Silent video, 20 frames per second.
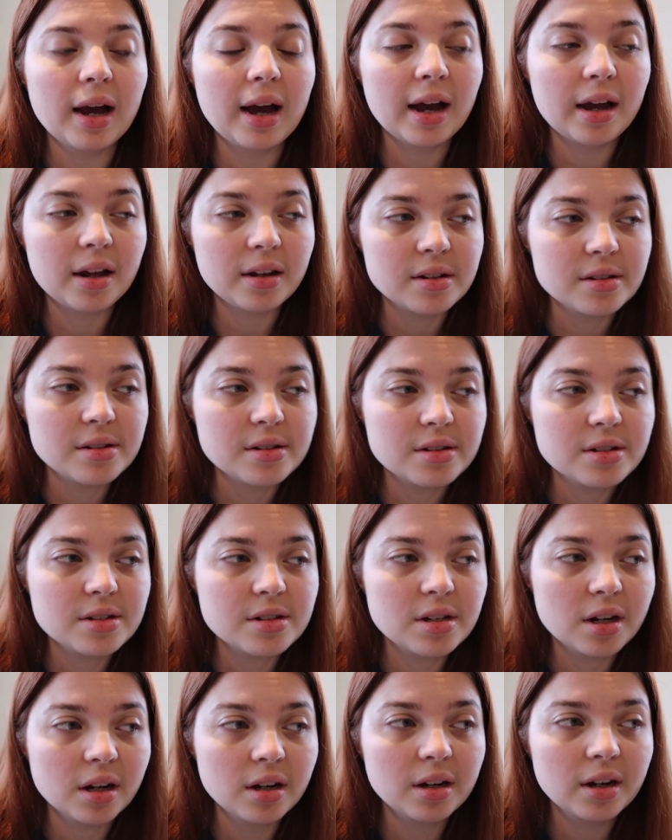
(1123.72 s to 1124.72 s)

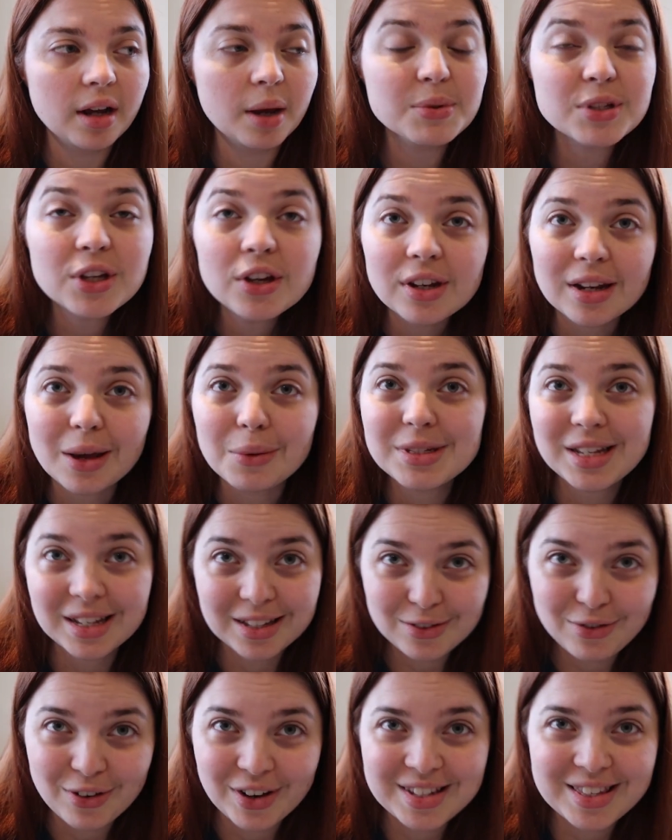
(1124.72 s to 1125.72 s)
And it was good. It was
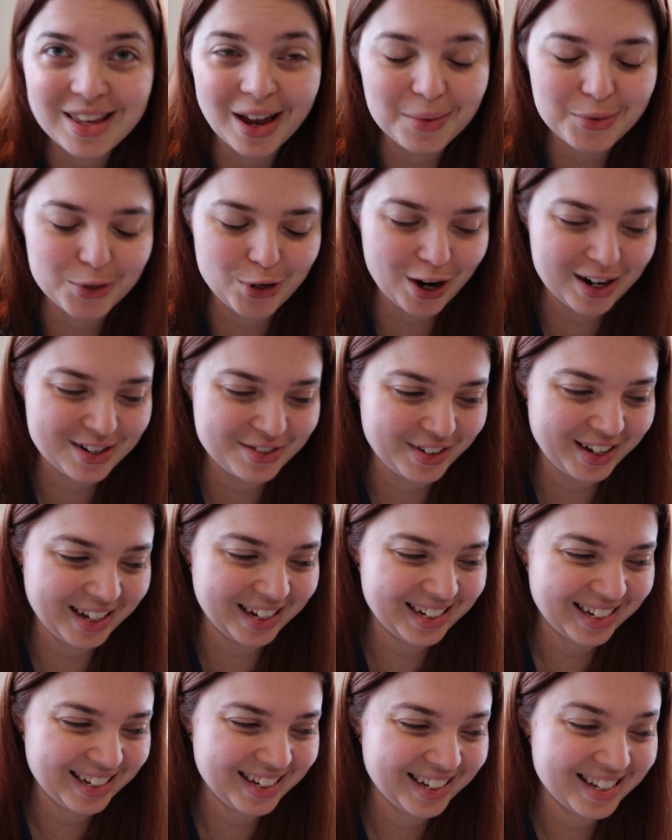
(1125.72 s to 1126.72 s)
Ian's first time
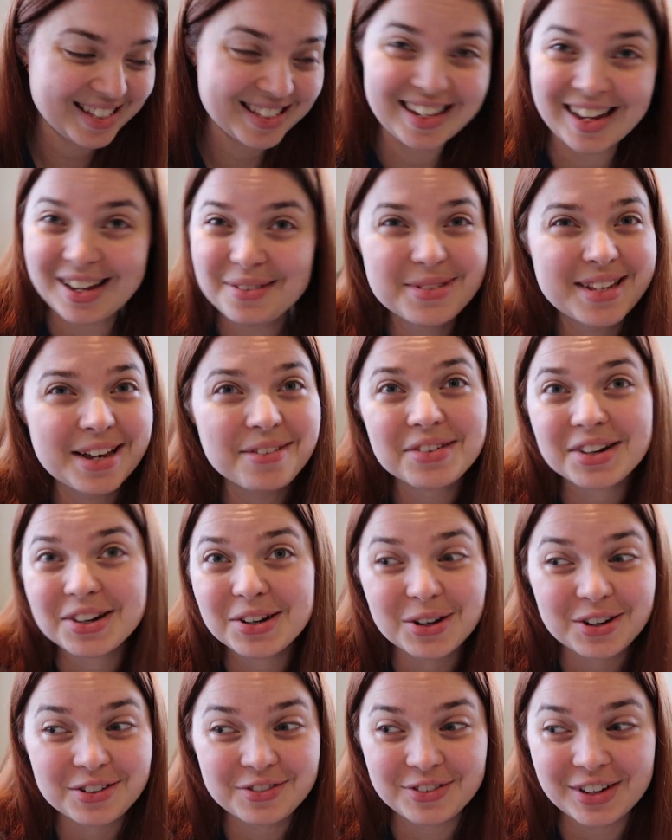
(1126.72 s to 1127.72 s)
driving, so he was having a
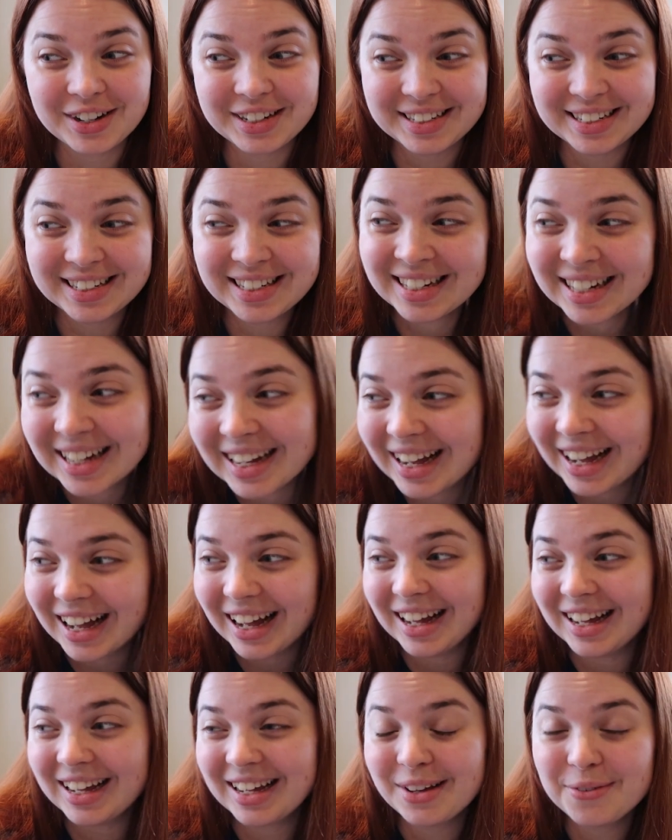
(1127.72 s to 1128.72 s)
lot of fun.
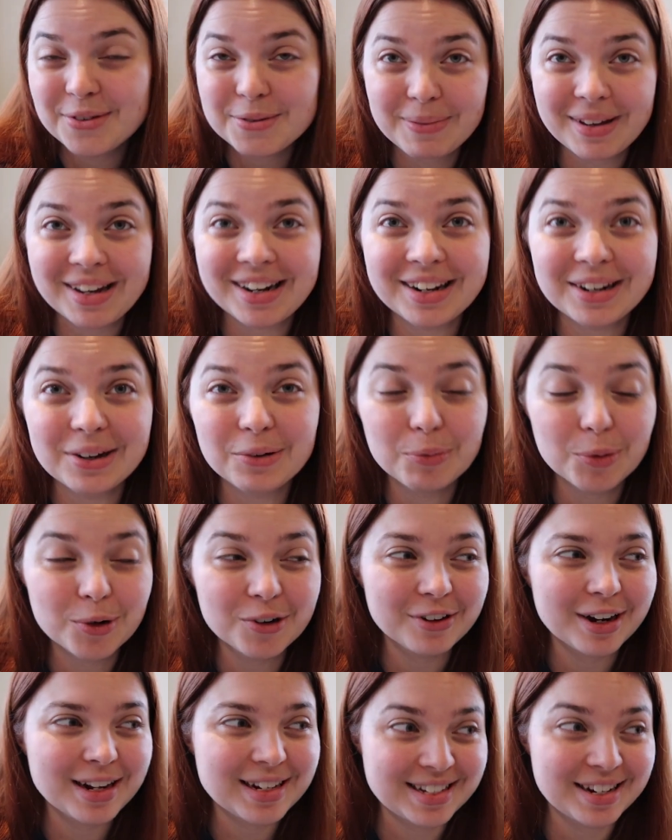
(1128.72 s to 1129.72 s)
He was being a little
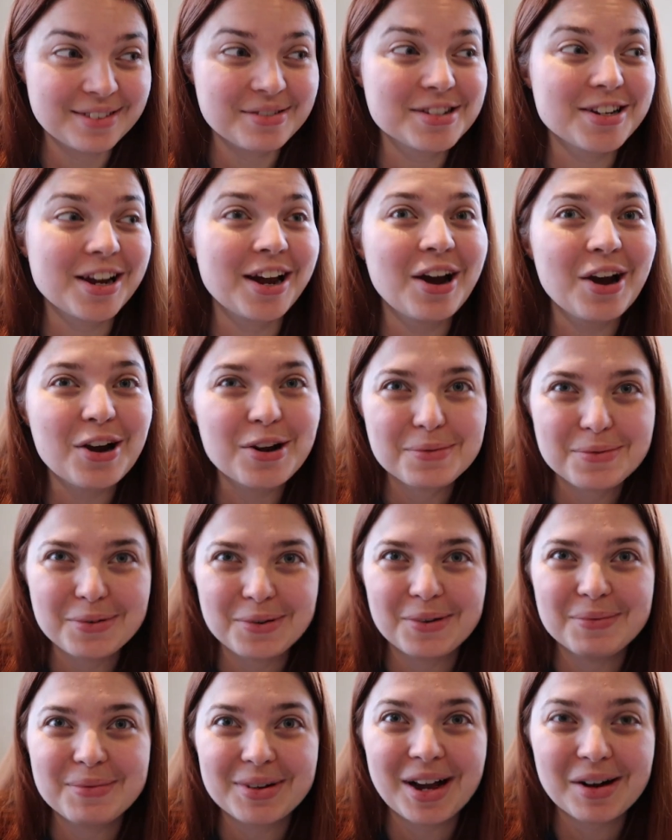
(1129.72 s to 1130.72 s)
boy racer, which I
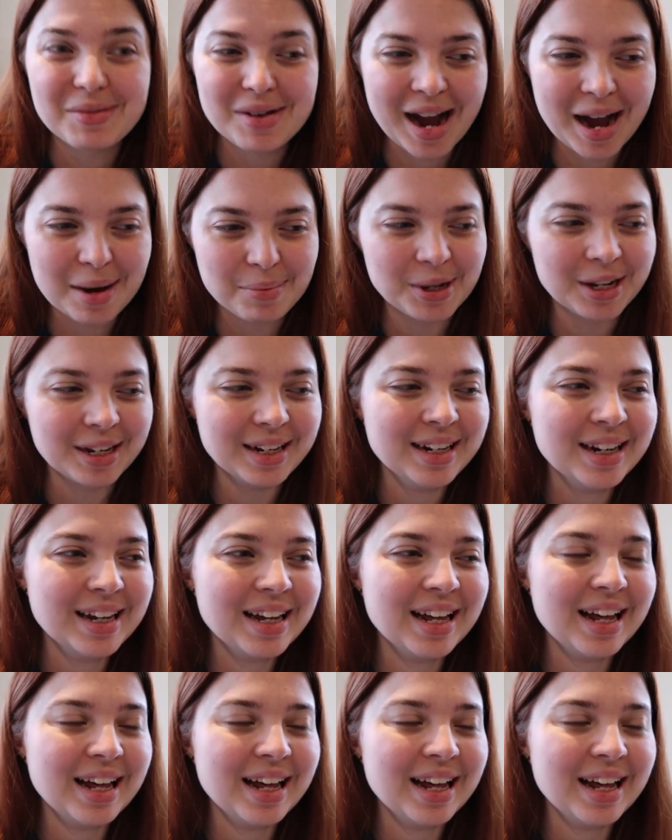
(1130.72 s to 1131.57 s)
hope won't become a habit,